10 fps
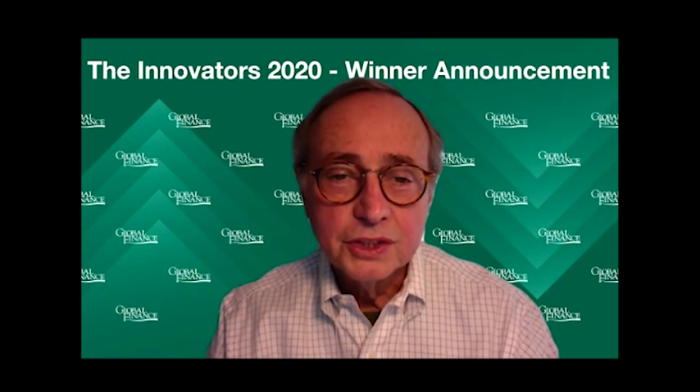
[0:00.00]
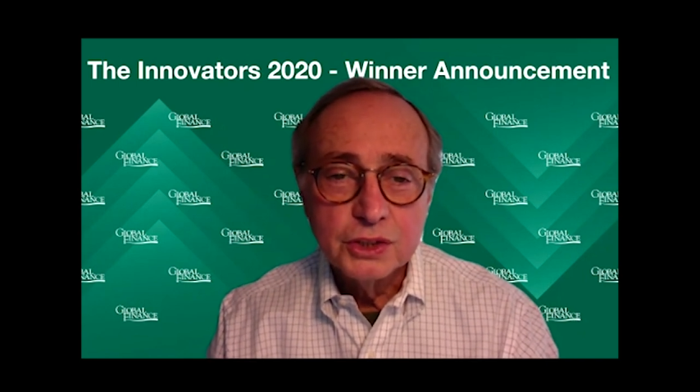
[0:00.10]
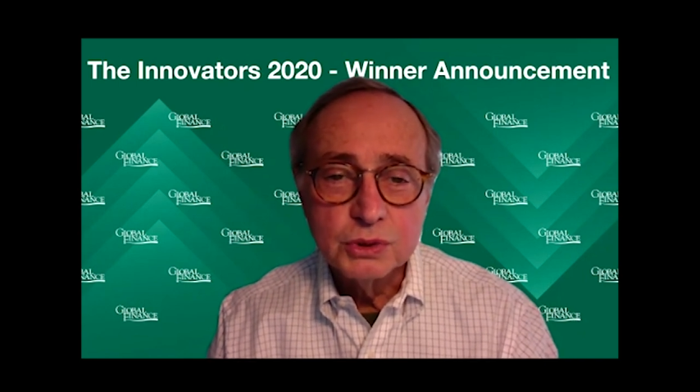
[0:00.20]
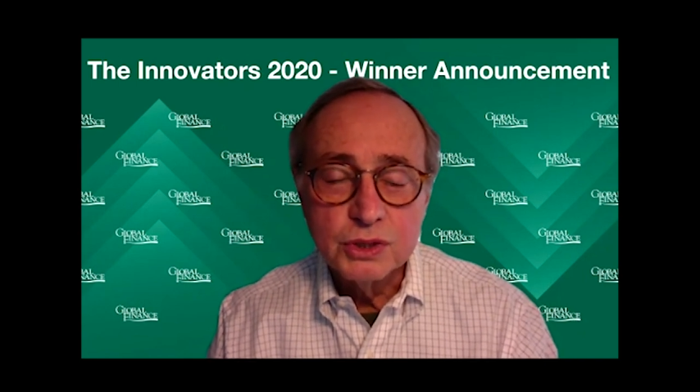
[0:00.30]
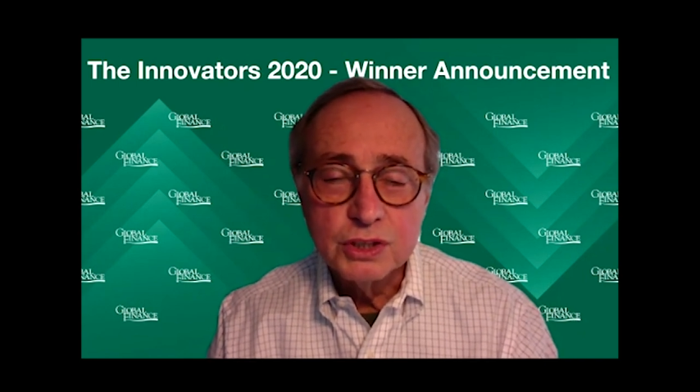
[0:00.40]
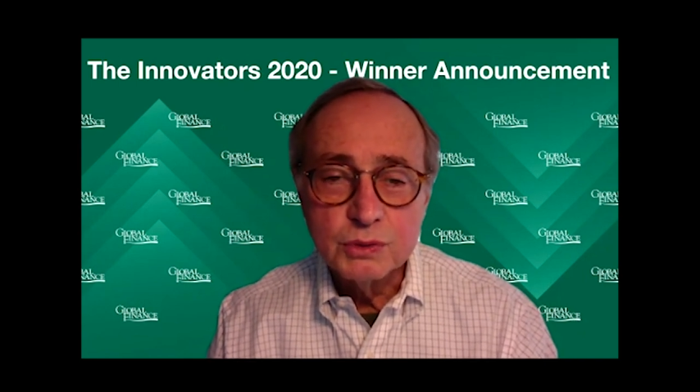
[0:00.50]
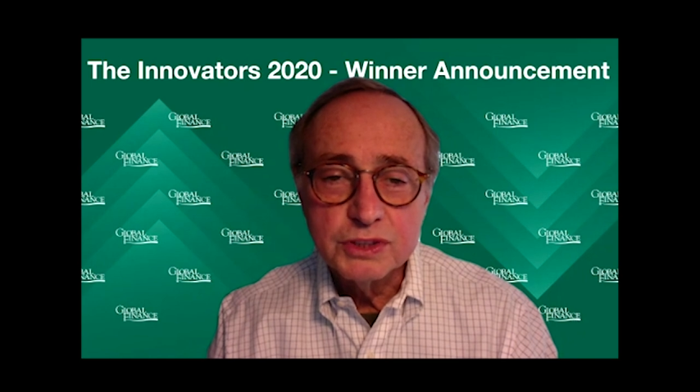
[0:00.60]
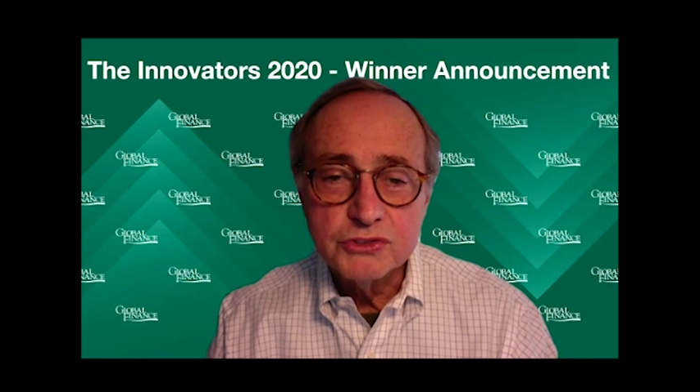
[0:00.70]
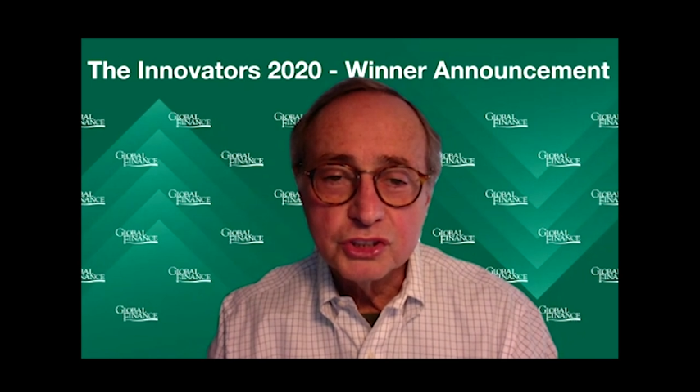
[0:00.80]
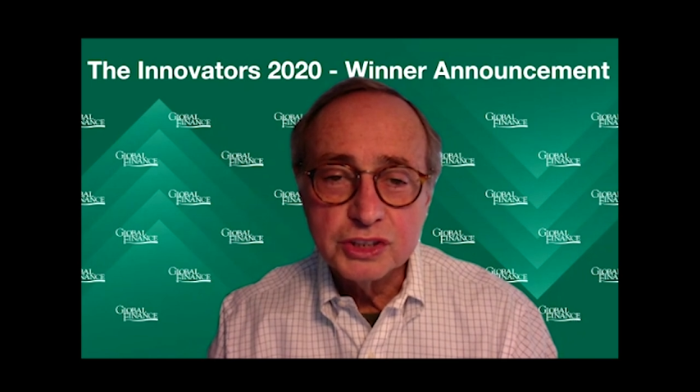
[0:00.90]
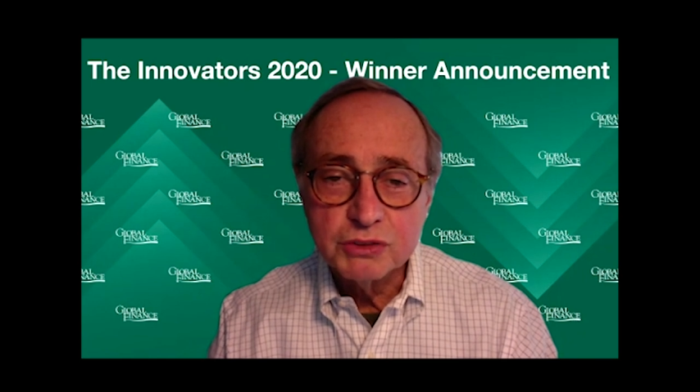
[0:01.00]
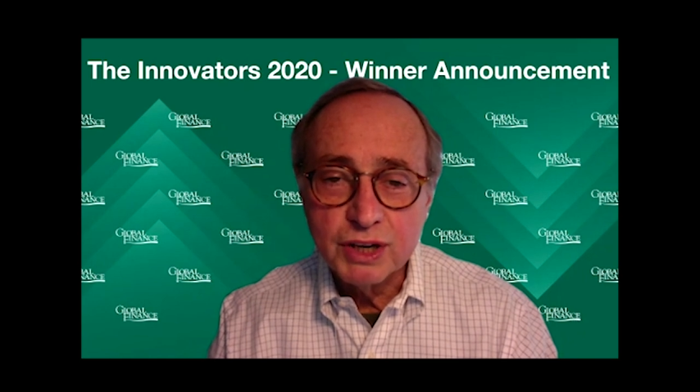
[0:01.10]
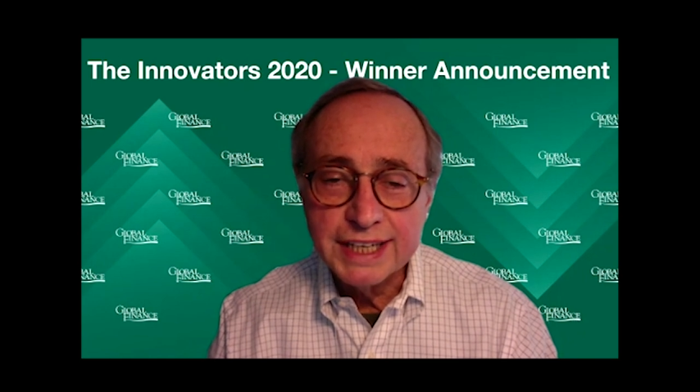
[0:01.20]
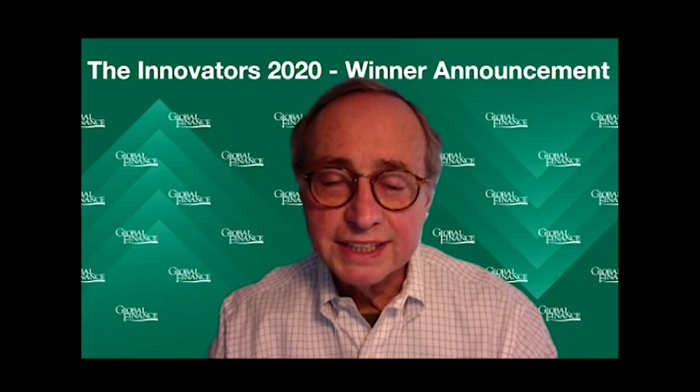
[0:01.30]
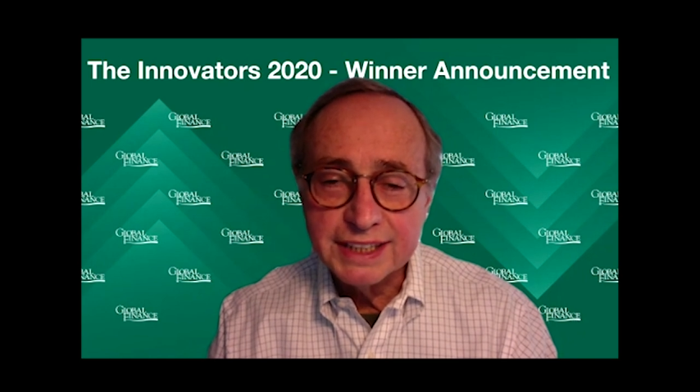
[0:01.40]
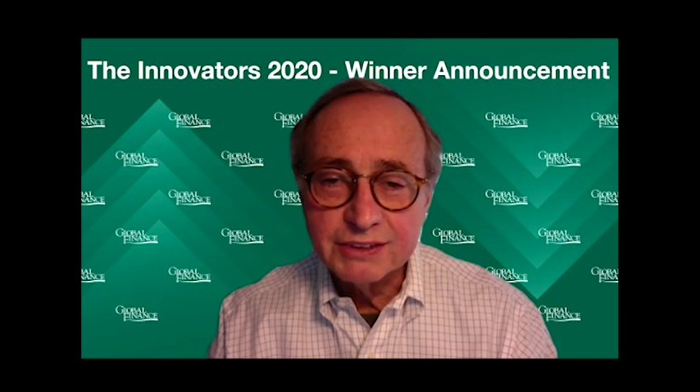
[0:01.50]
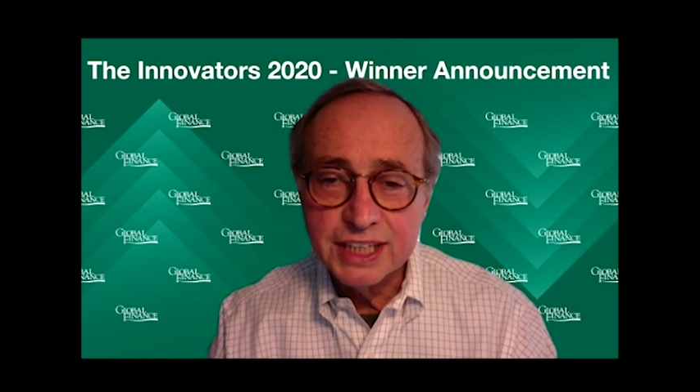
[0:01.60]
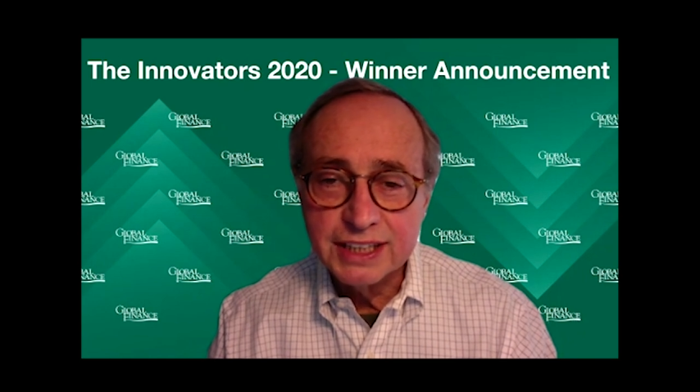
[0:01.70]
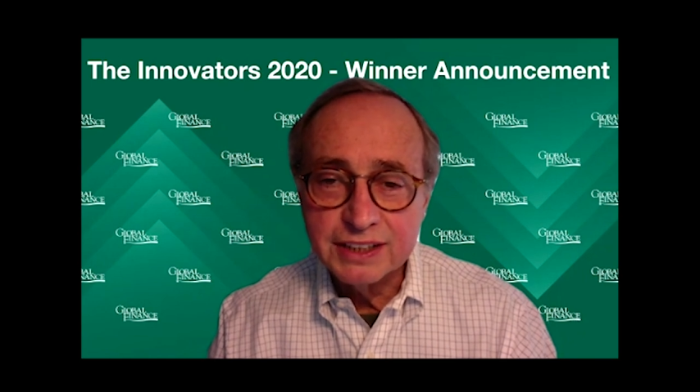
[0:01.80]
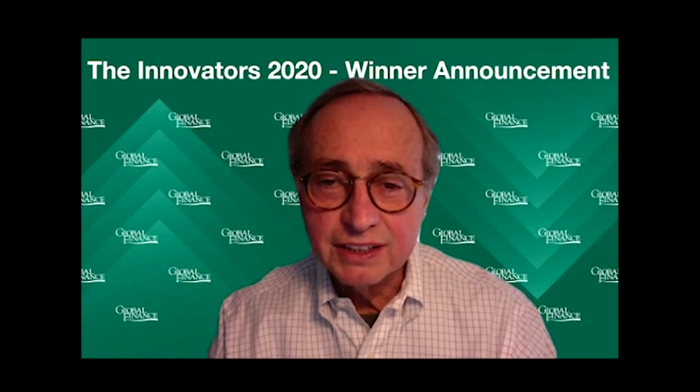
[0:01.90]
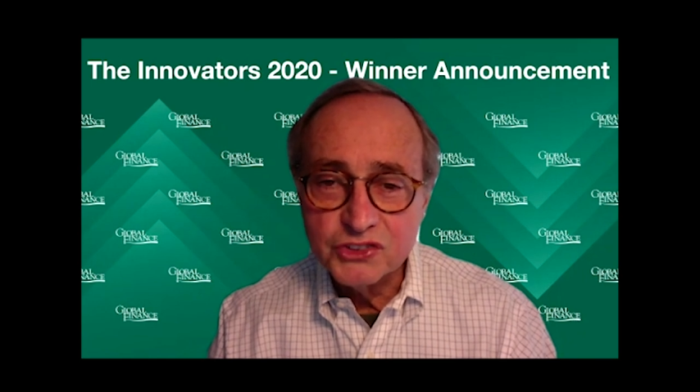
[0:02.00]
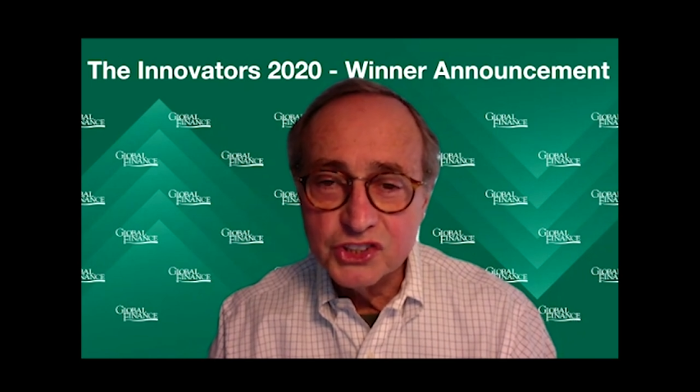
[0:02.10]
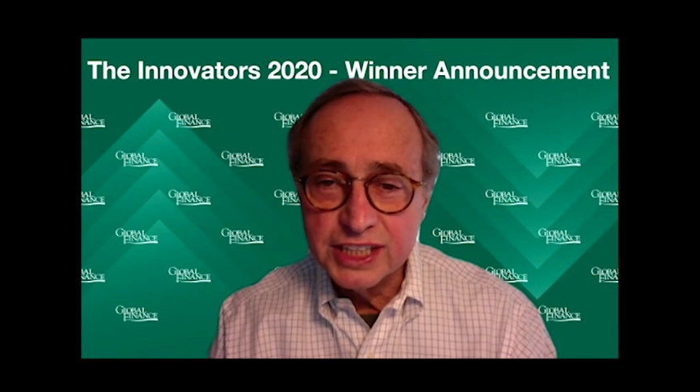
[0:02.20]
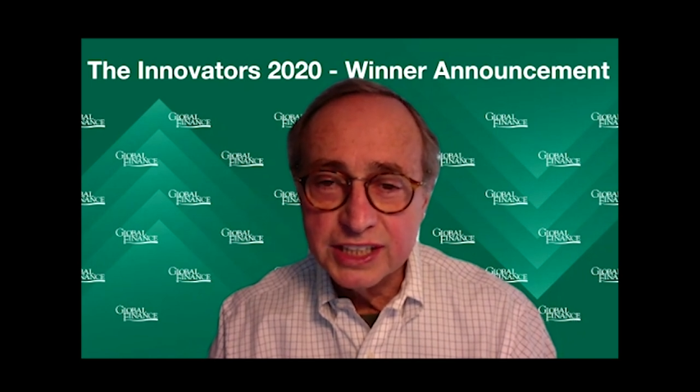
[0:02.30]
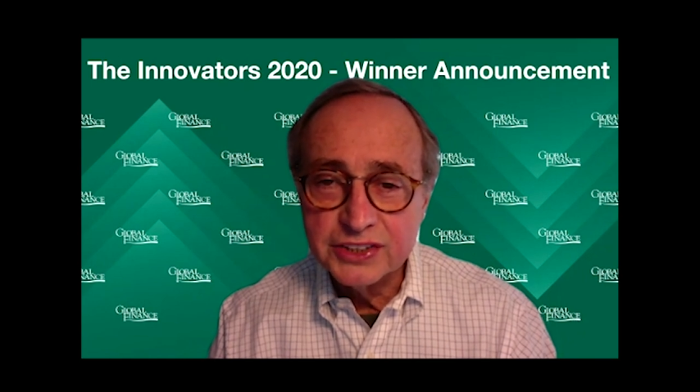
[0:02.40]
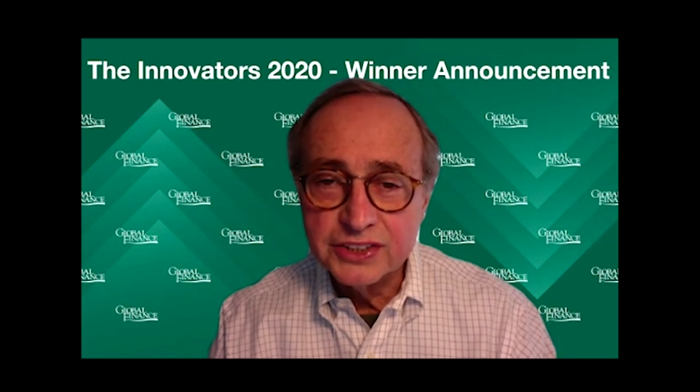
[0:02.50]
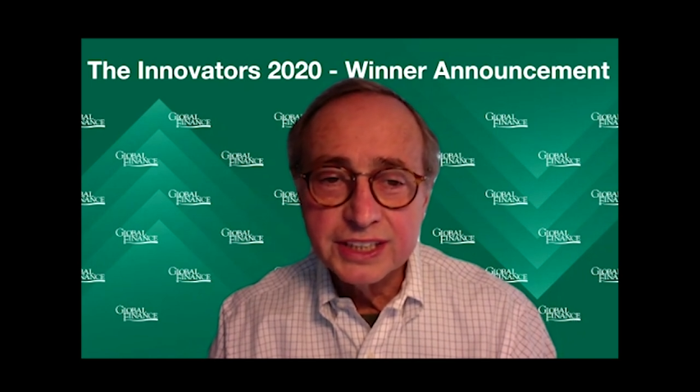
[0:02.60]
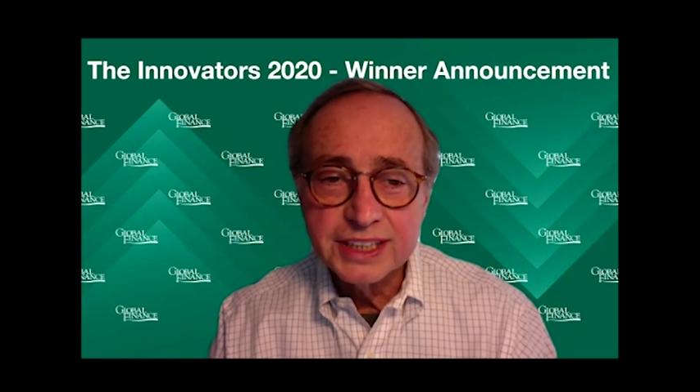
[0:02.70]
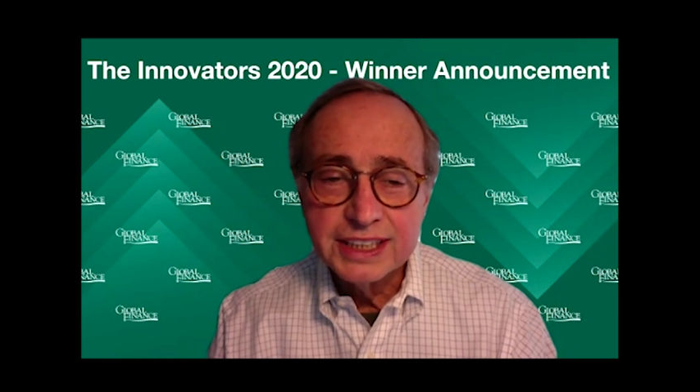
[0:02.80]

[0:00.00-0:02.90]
who along with Jilly Wright, our technology editor,